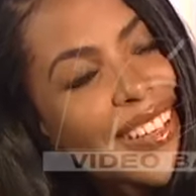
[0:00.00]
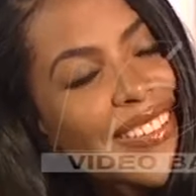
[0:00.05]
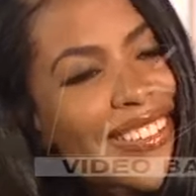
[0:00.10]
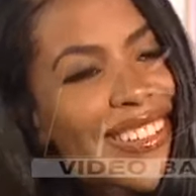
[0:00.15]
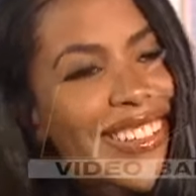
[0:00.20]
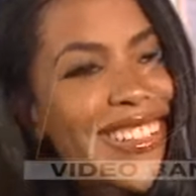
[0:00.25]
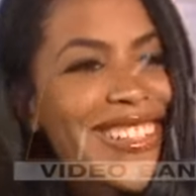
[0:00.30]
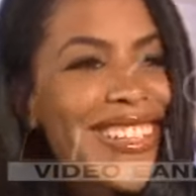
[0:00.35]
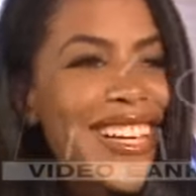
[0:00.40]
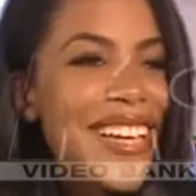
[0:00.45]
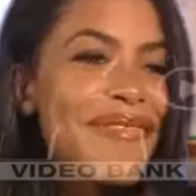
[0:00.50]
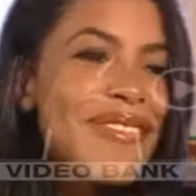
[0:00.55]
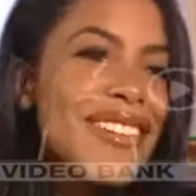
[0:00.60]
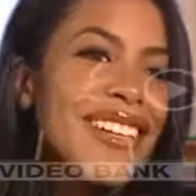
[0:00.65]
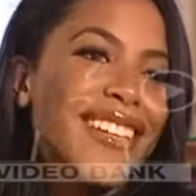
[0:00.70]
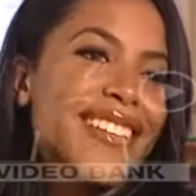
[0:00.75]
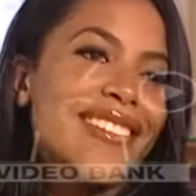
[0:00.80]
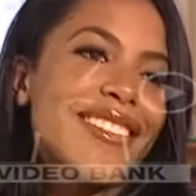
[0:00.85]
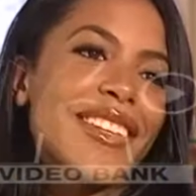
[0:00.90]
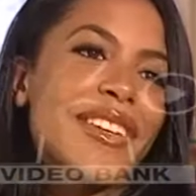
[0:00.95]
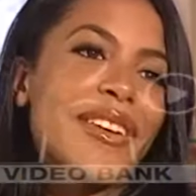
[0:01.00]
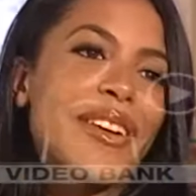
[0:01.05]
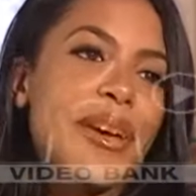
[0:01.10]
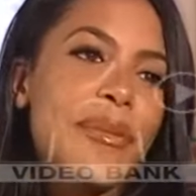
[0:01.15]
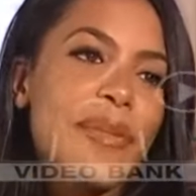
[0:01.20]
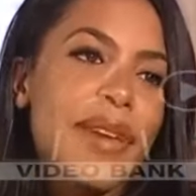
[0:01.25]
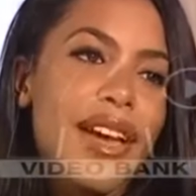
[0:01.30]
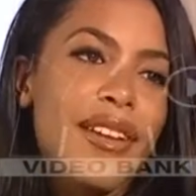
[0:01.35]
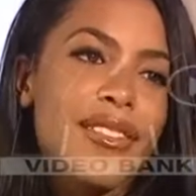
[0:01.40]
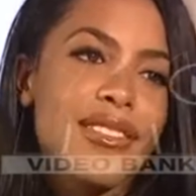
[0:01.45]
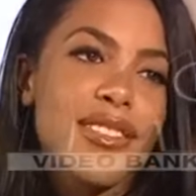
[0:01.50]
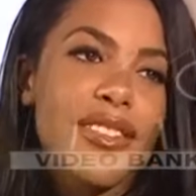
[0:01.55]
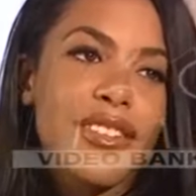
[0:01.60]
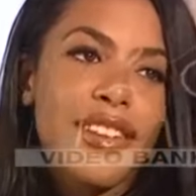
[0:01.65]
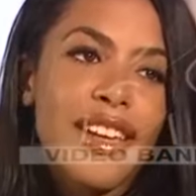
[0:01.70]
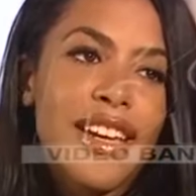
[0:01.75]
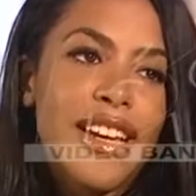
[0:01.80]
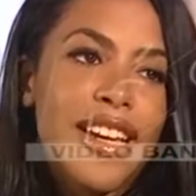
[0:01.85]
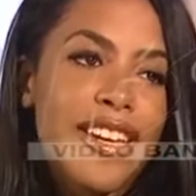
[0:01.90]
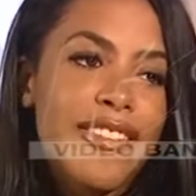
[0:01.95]
Definitely. I mean, you know, coming out so
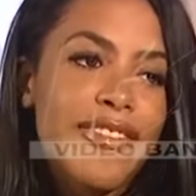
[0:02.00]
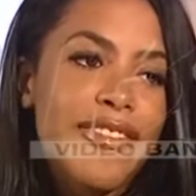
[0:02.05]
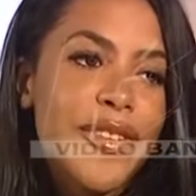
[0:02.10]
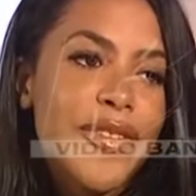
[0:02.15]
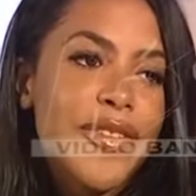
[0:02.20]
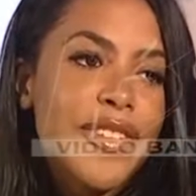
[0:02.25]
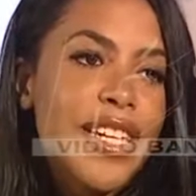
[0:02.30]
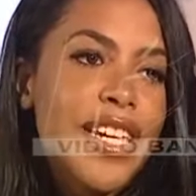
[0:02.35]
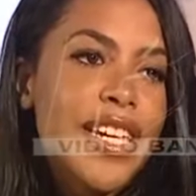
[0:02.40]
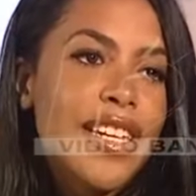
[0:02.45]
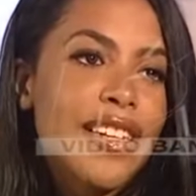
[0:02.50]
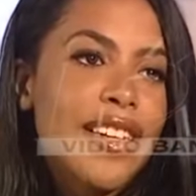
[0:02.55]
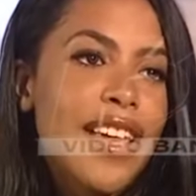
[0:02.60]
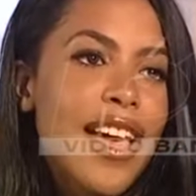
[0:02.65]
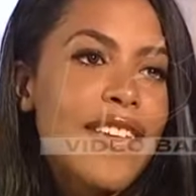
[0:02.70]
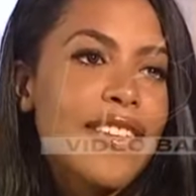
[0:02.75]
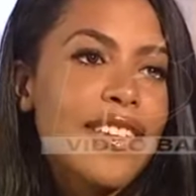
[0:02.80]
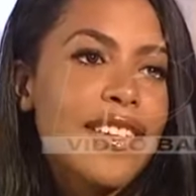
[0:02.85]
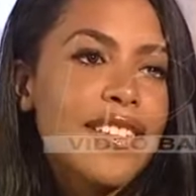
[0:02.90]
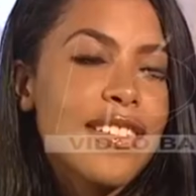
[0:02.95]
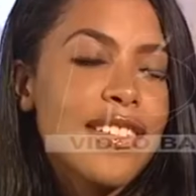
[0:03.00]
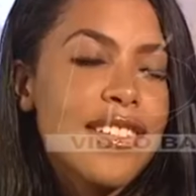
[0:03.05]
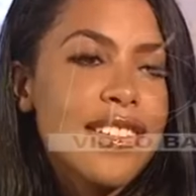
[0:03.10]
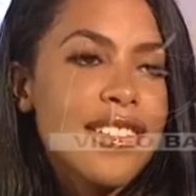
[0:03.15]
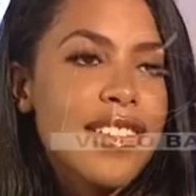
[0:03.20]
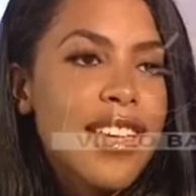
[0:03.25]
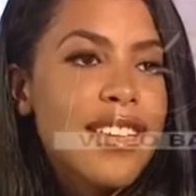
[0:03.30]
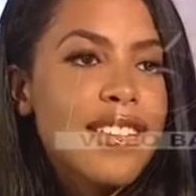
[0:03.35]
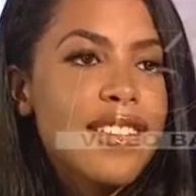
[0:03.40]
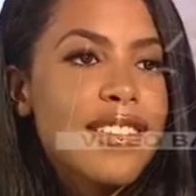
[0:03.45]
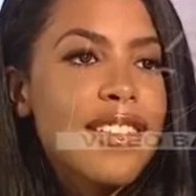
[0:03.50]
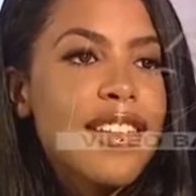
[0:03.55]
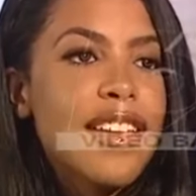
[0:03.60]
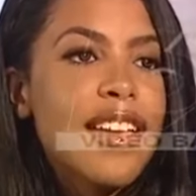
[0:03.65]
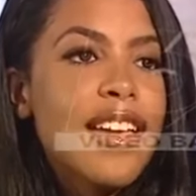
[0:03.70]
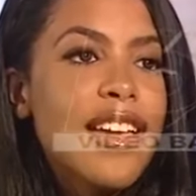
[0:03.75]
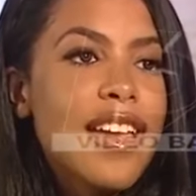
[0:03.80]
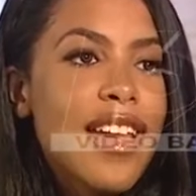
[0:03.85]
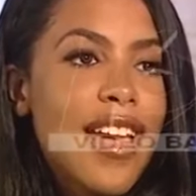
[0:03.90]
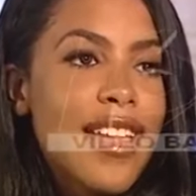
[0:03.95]
young at 15 and having success
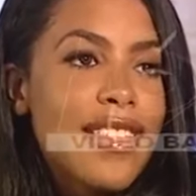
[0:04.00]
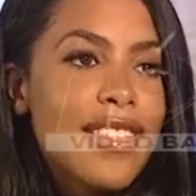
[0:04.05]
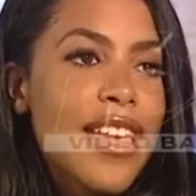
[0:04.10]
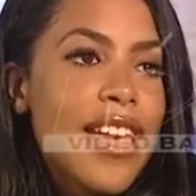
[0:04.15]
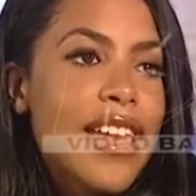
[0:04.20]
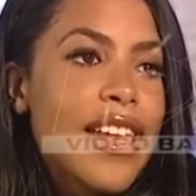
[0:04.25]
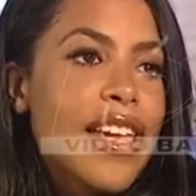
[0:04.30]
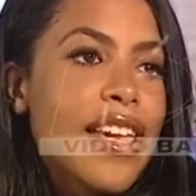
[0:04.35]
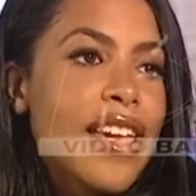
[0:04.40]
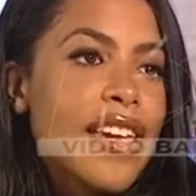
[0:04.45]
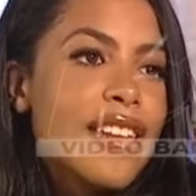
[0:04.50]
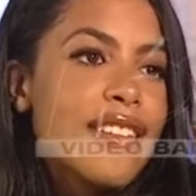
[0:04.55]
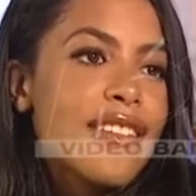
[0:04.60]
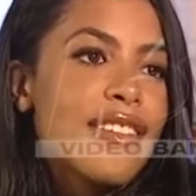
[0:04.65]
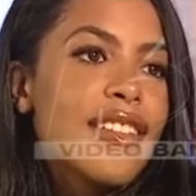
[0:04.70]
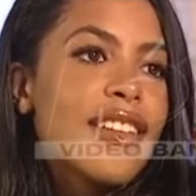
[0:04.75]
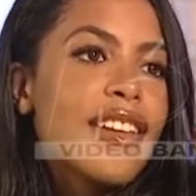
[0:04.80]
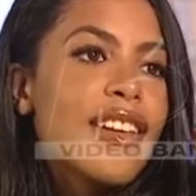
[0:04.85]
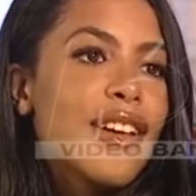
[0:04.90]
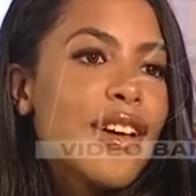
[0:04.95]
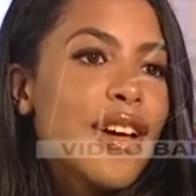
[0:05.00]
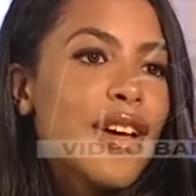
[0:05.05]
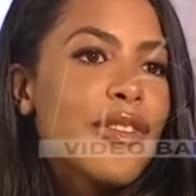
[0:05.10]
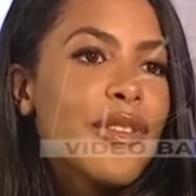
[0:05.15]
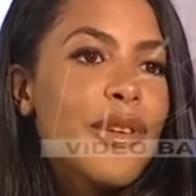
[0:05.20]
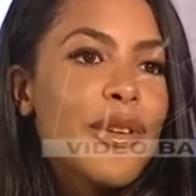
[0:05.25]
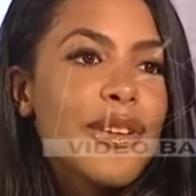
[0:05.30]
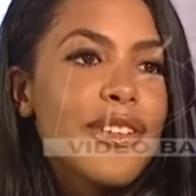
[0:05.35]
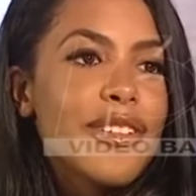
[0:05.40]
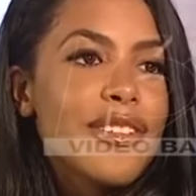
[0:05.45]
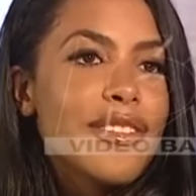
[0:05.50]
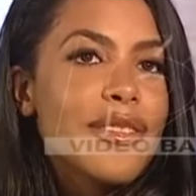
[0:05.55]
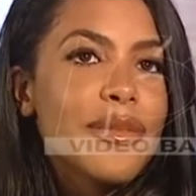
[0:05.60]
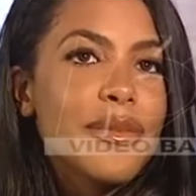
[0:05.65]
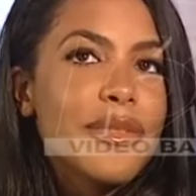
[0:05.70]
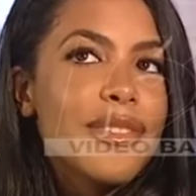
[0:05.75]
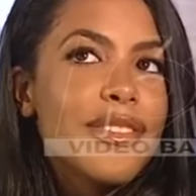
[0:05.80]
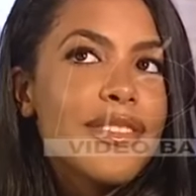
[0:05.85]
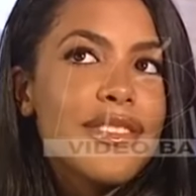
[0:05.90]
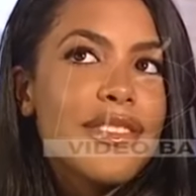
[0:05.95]
at that age, of course it
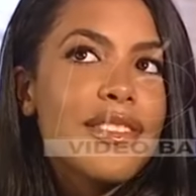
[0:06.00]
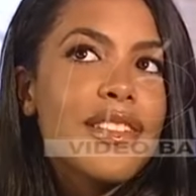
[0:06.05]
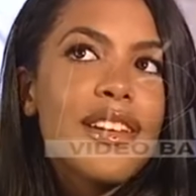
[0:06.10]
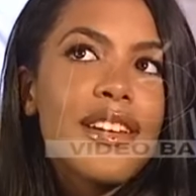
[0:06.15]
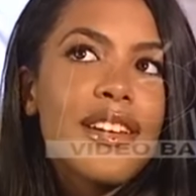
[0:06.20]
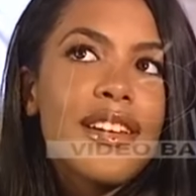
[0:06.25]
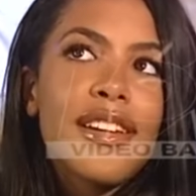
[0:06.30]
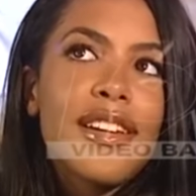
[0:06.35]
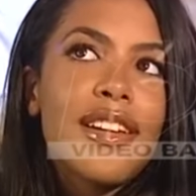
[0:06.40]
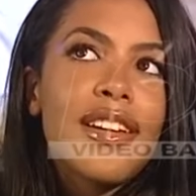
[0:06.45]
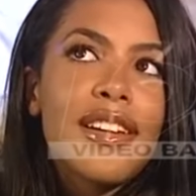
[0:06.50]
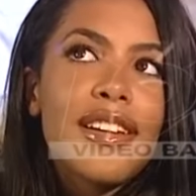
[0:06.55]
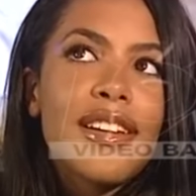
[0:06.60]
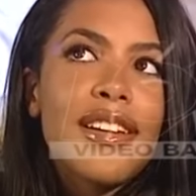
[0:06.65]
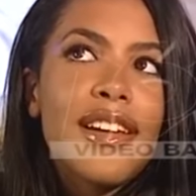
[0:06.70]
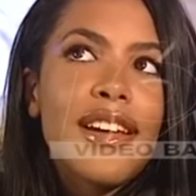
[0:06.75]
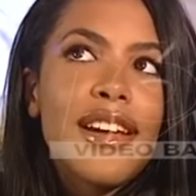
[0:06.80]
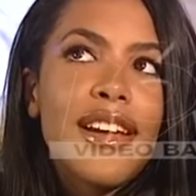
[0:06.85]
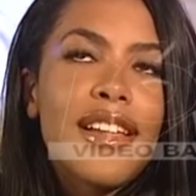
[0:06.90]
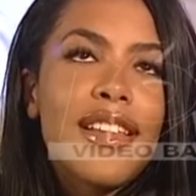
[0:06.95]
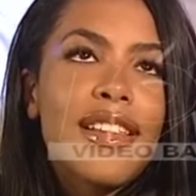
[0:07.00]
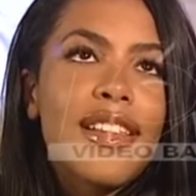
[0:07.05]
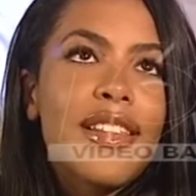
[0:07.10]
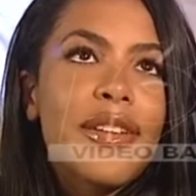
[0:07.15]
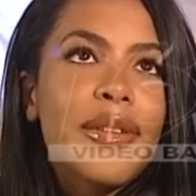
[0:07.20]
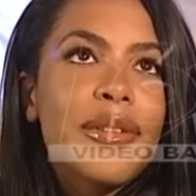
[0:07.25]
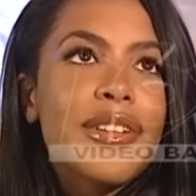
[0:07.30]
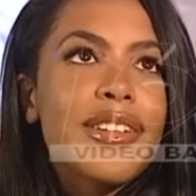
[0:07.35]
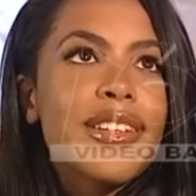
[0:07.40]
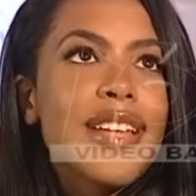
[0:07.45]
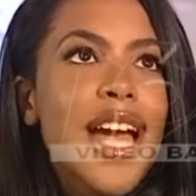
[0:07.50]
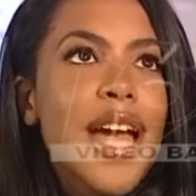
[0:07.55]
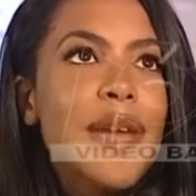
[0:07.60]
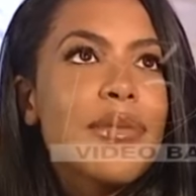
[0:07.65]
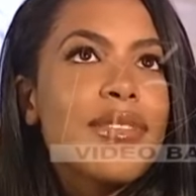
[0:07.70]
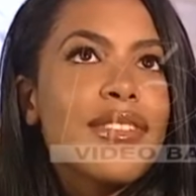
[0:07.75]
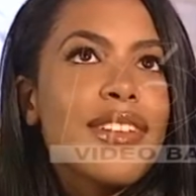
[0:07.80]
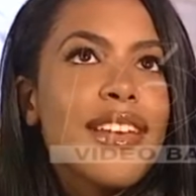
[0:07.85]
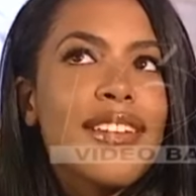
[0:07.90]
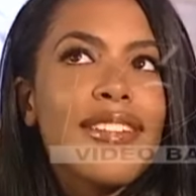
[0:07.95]
was, there were
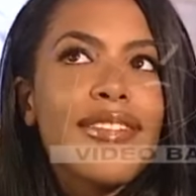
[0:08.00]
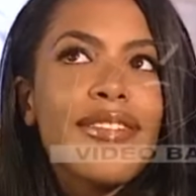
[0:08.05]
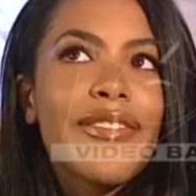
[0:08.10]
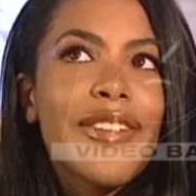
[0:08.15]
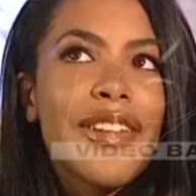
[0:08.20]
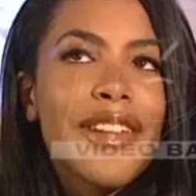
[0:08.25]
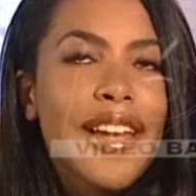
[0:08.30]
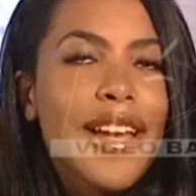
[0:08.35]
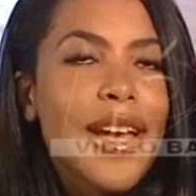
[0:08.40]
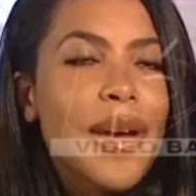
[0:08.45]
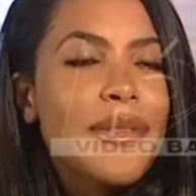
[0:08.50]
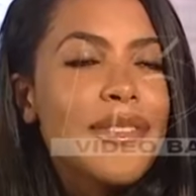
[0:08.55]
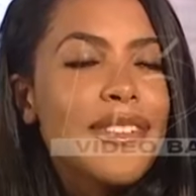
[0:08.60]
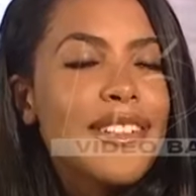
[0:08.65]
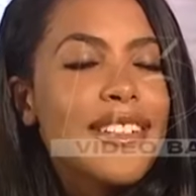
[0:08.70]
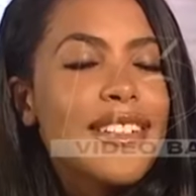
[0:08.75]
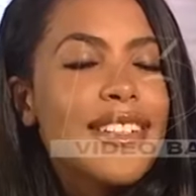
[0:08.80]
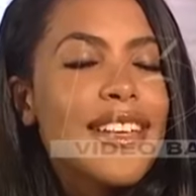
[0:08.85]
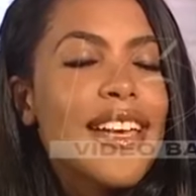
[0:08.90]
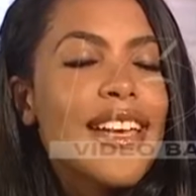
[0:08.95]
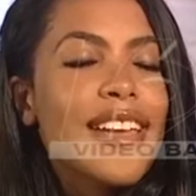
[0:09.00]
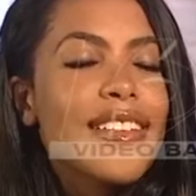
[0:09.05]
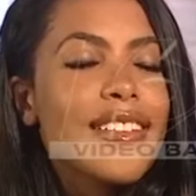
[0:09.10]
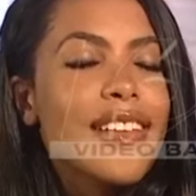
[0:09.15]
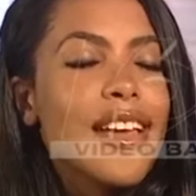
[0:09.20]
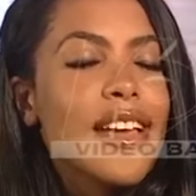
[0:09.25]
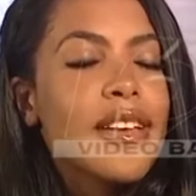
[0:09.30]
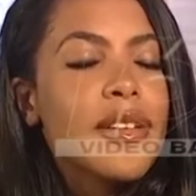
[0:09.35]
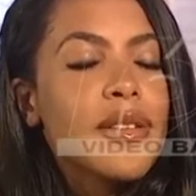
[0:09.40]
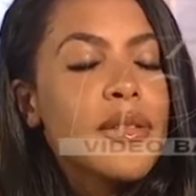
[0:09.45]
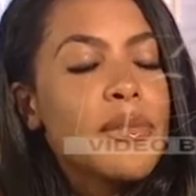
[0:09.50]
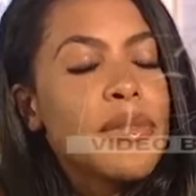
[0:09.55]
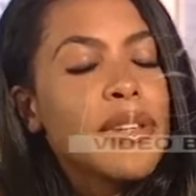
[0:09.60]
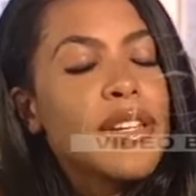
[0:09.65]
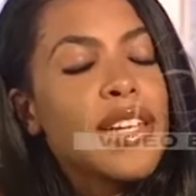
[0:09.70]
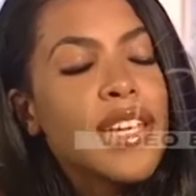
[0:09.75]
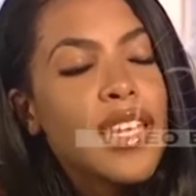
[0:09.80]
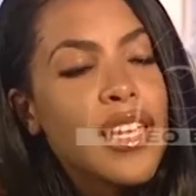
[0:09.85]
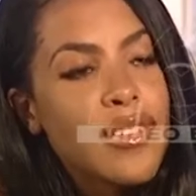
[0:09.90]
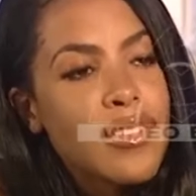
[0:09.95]
times when I felt like I was in a daze and I couldn't
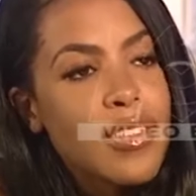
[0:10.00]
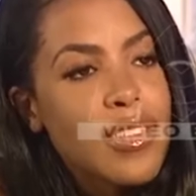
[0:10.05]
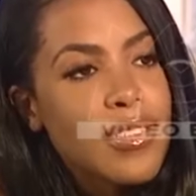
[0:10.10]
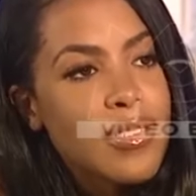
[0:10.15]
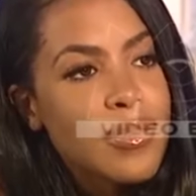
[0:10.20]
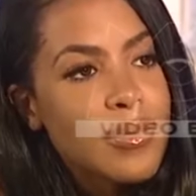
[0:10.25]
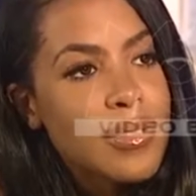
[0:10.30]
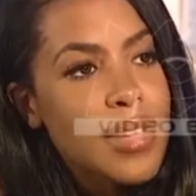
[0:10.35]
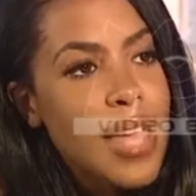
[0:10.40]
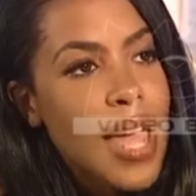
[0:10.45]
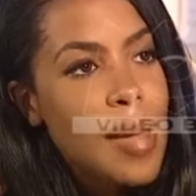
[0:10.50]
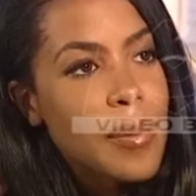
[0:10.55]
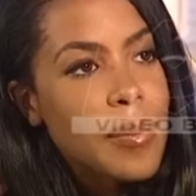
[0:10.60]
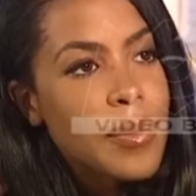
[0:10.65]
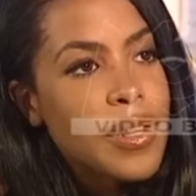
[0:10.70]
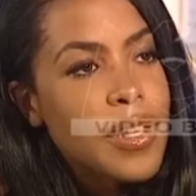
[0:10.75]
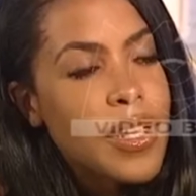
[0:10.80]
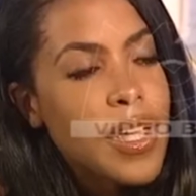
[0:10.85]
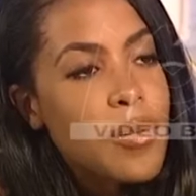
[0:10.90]
believe that this was happening.